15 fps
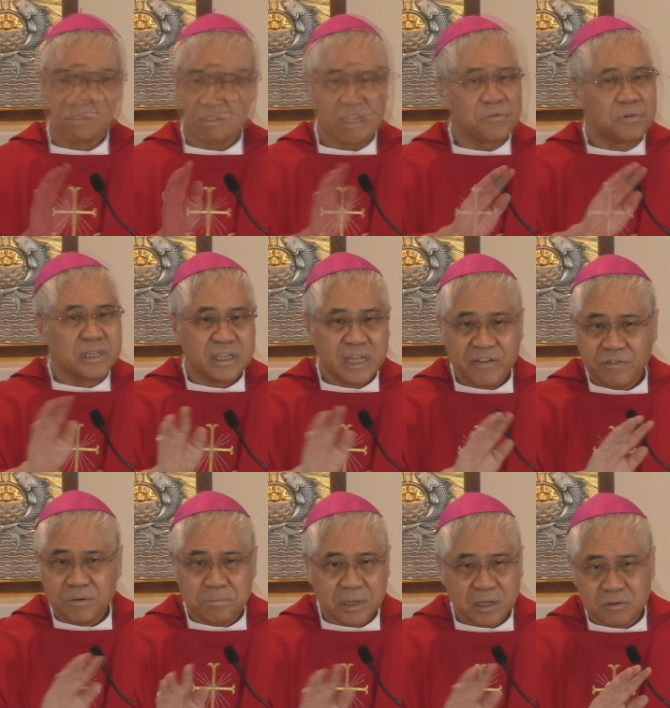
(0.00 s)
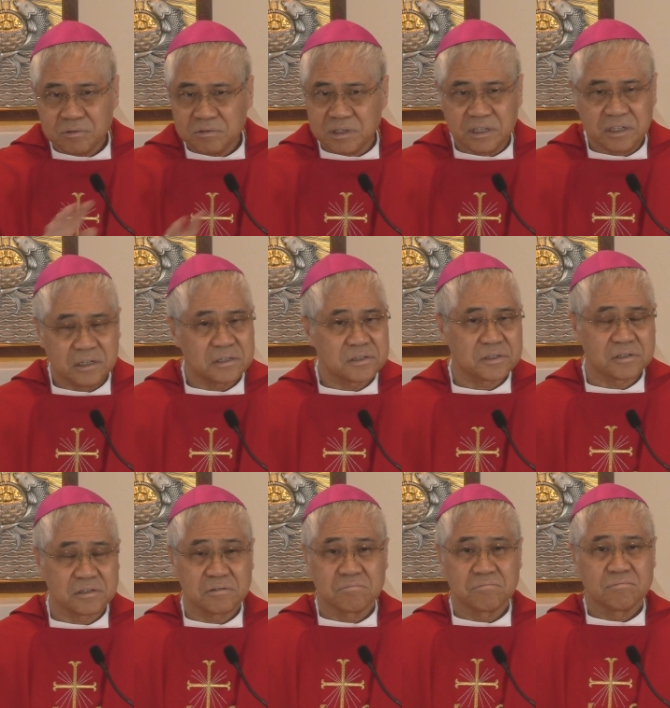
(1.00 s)
They will never make good leaders.
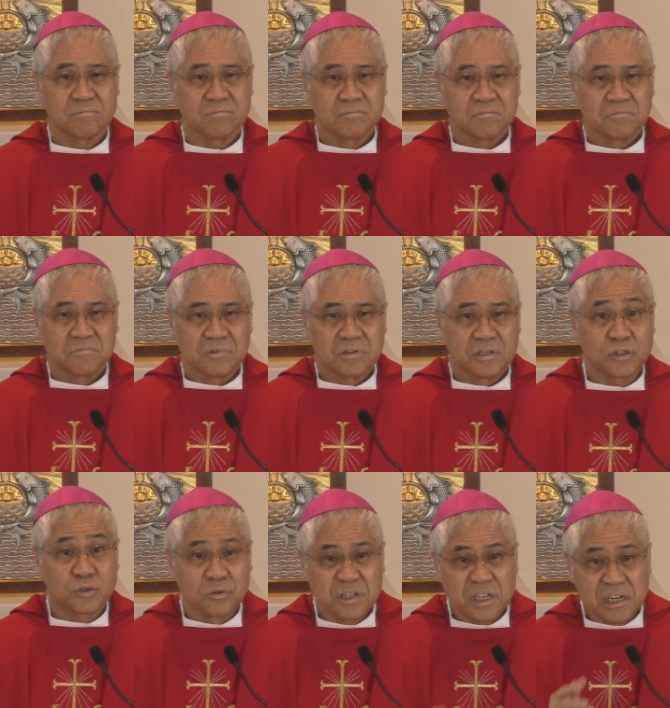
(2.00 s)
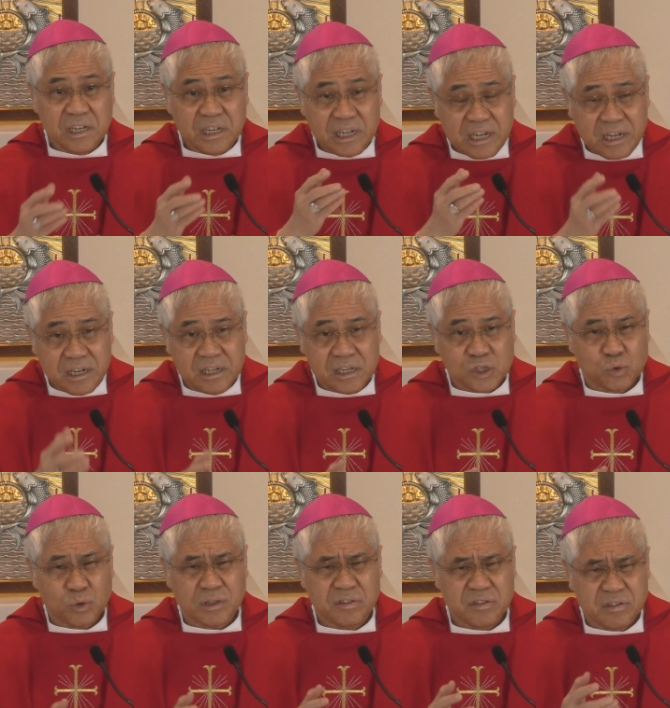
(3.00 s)
It's only leaders
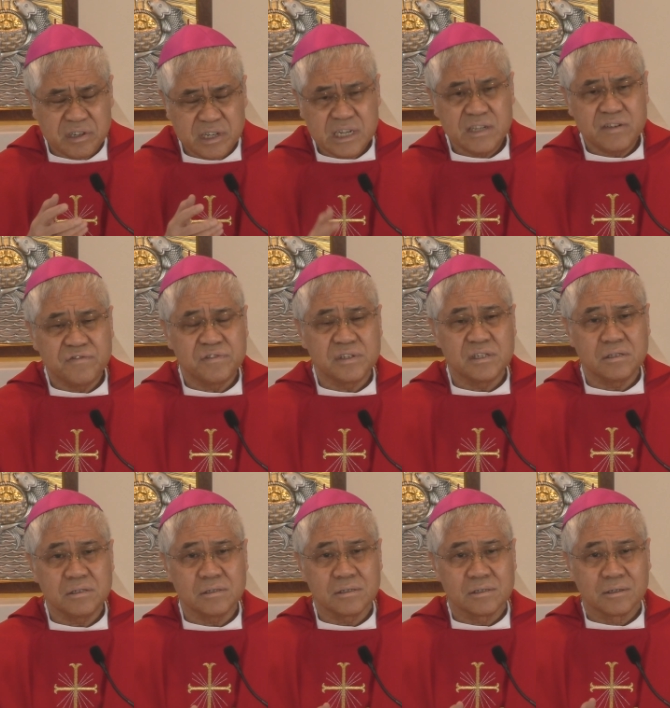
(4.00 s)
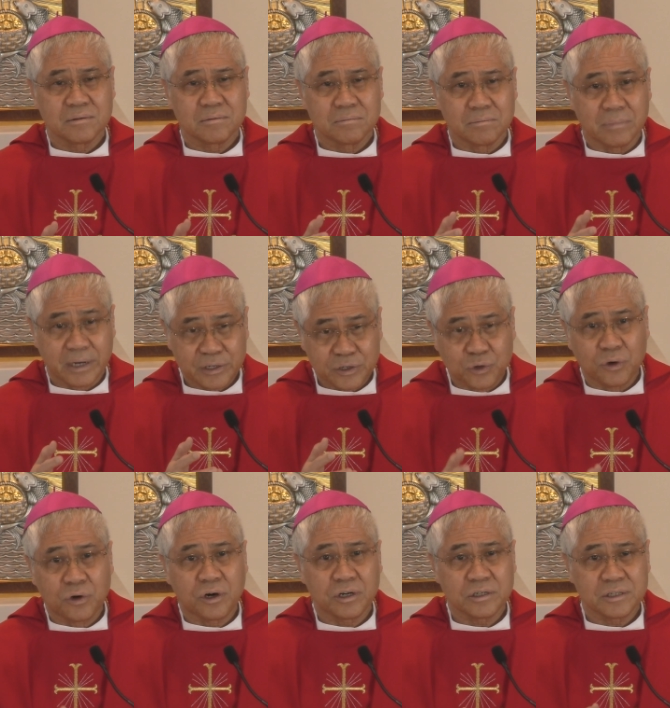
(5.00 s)
who are driven by
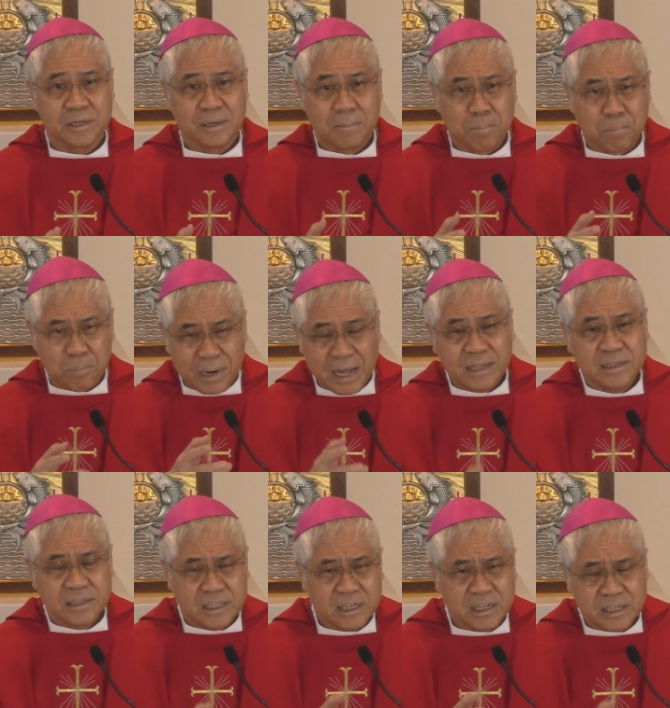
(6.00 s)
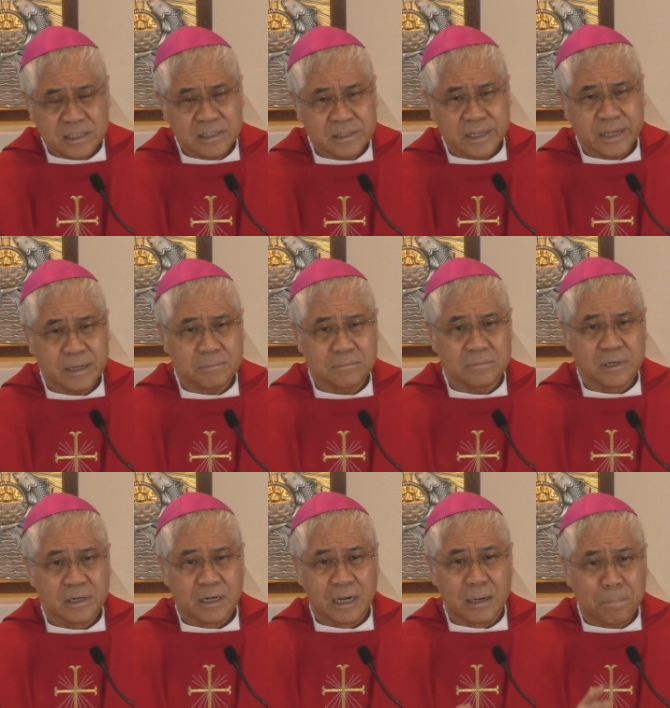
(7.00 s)
God, planting in them
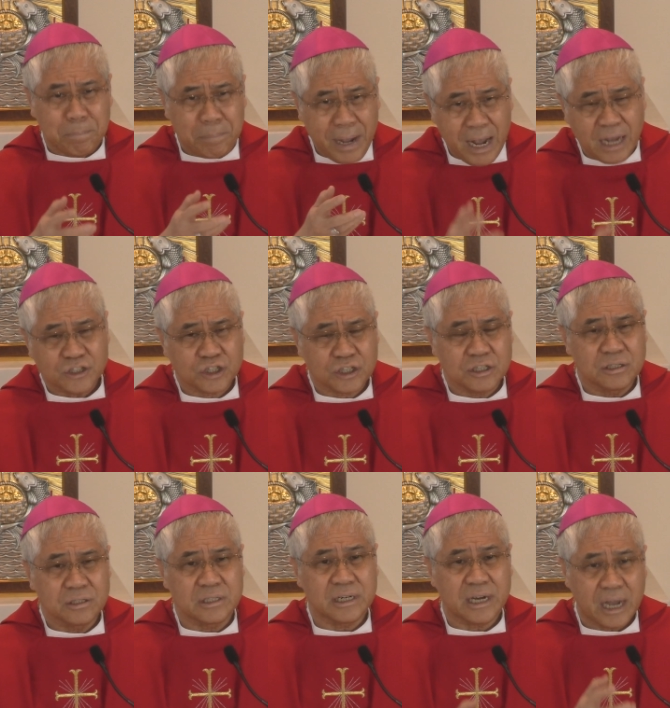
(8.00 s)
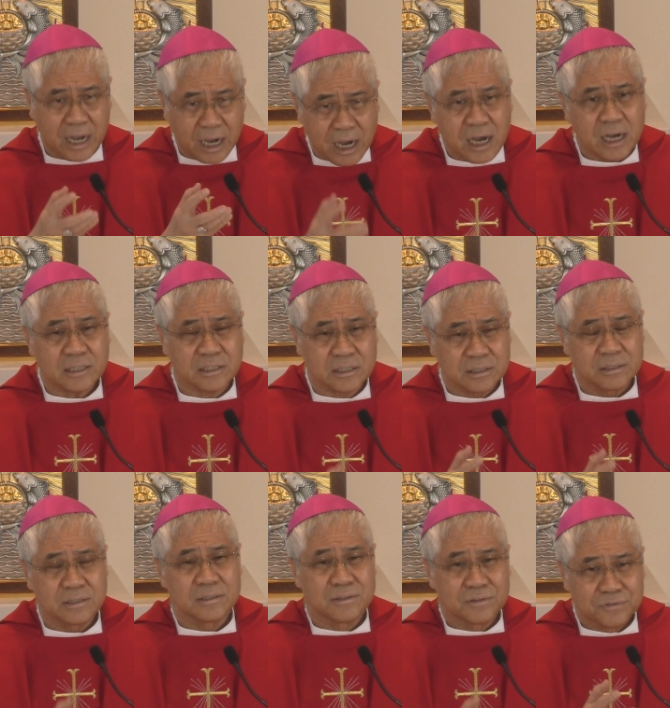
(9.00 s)
a passion, a heart
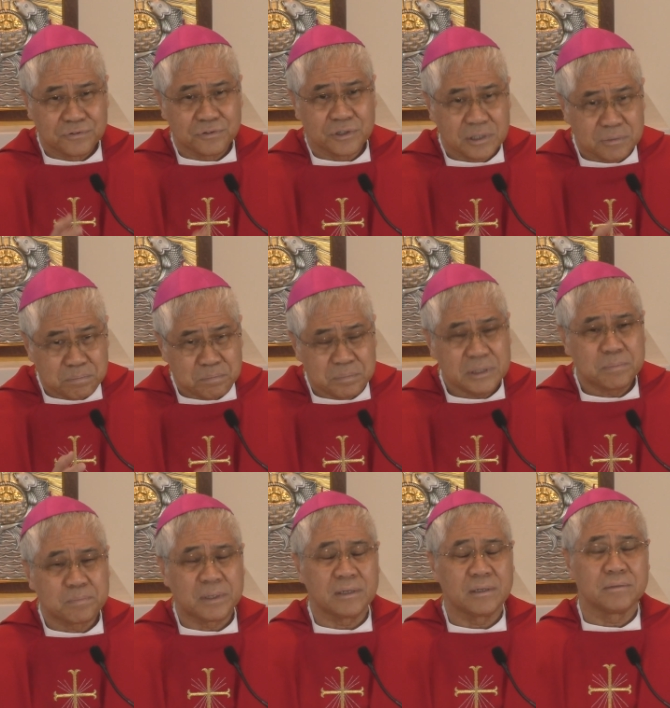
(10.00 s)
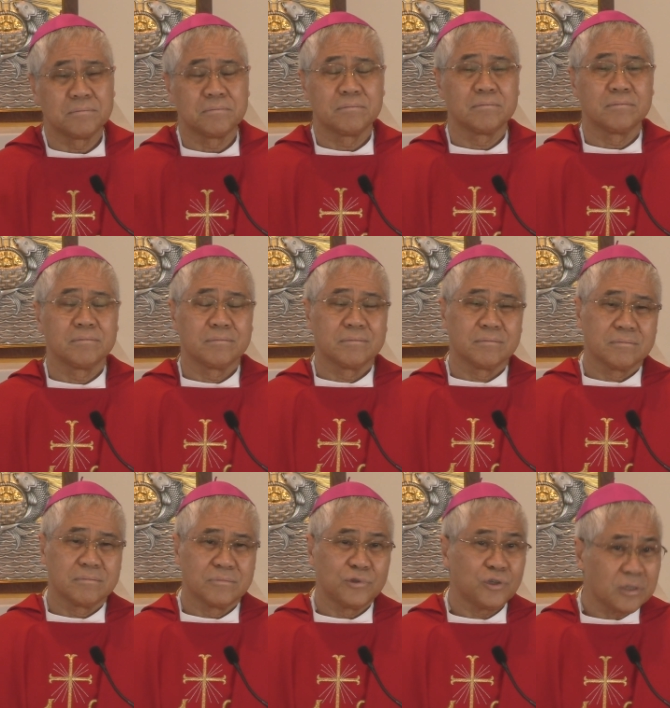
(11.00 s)
for the people,
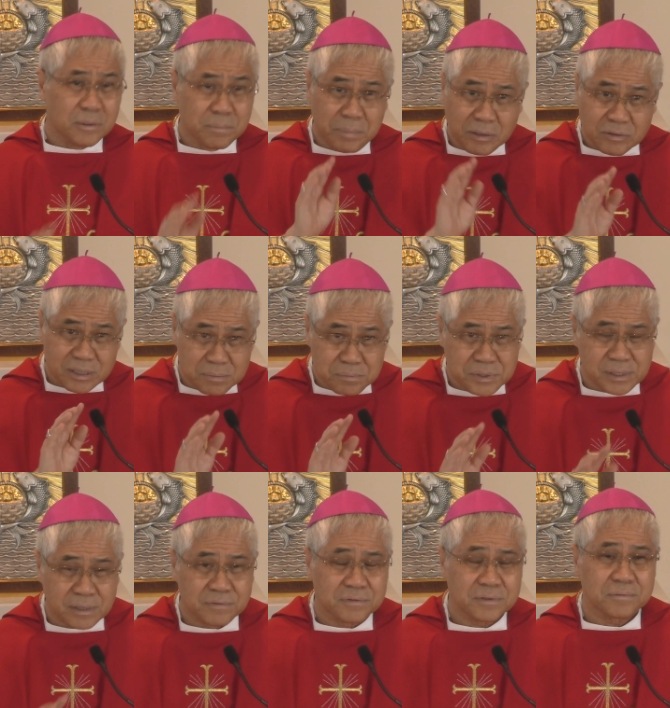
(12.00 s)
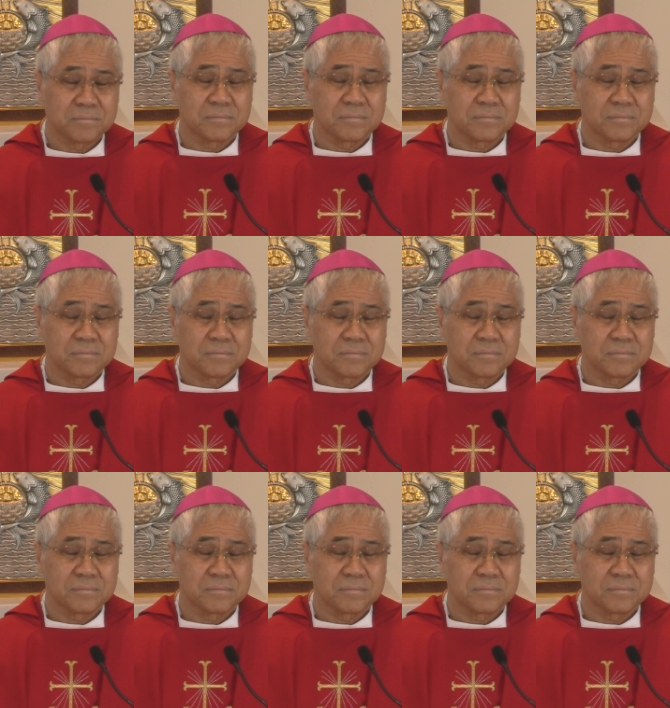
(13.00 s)
not about himself.